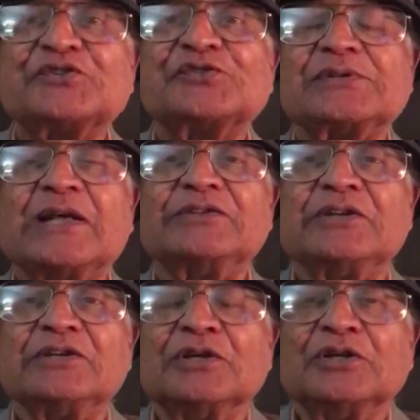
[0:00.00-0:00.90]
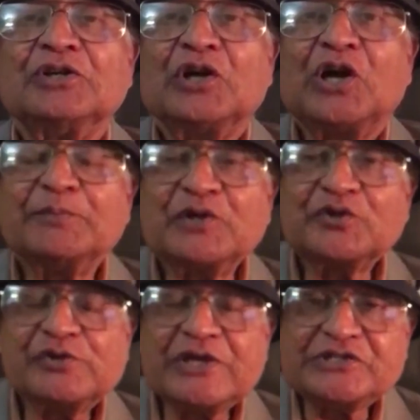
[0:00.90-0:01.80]
study of the
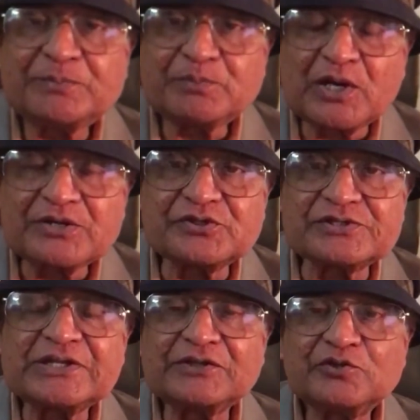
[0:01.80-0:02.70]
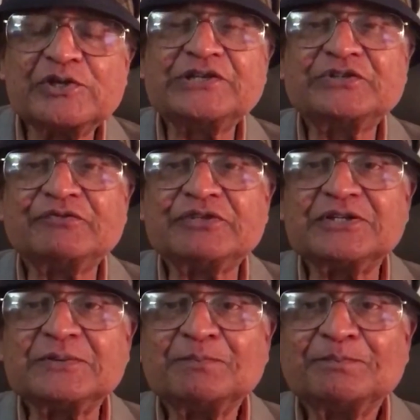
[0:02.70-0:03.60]
creative process and
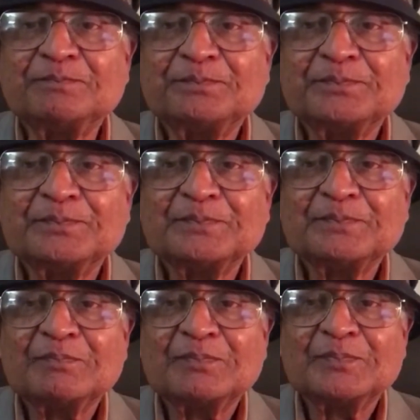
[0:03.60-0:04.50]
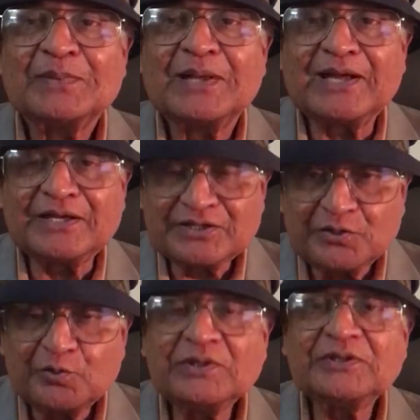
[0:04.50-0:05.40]
creativity. And
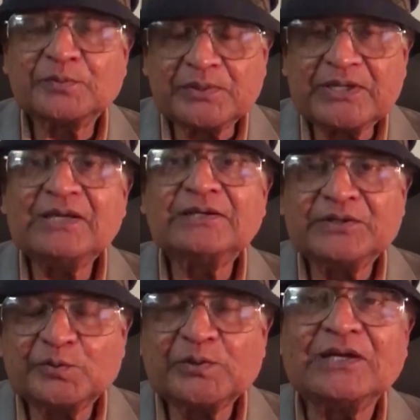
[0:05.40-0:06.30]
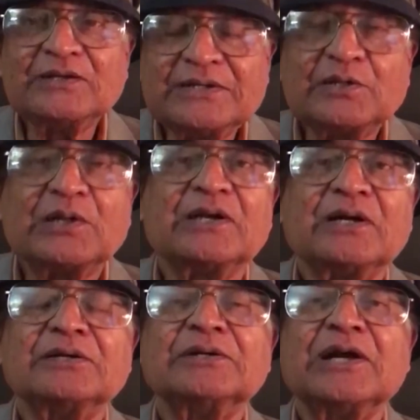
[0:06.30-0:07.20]
you will really, really
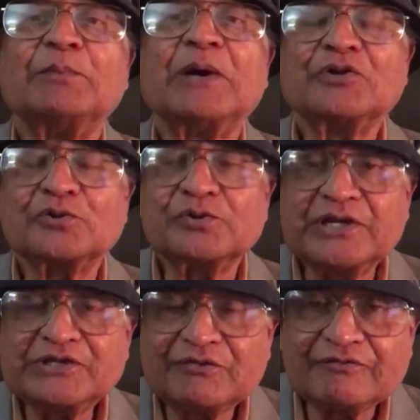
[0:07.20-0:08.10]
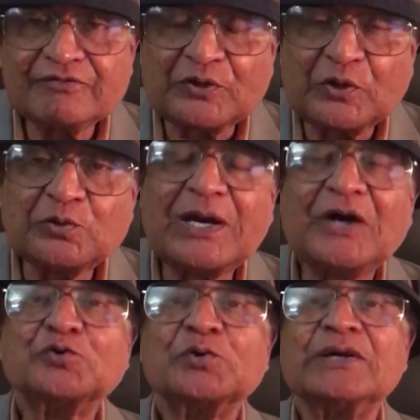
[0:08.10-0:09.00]
learn about creative flow,
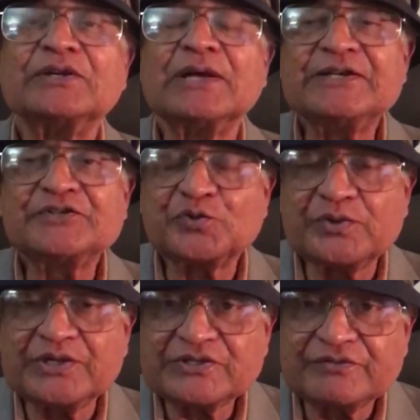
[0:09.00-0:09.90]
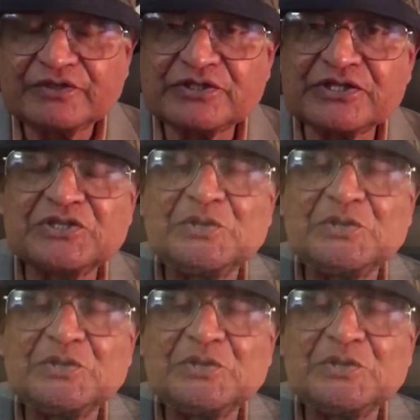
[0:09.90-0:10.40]
how to engage creativity, the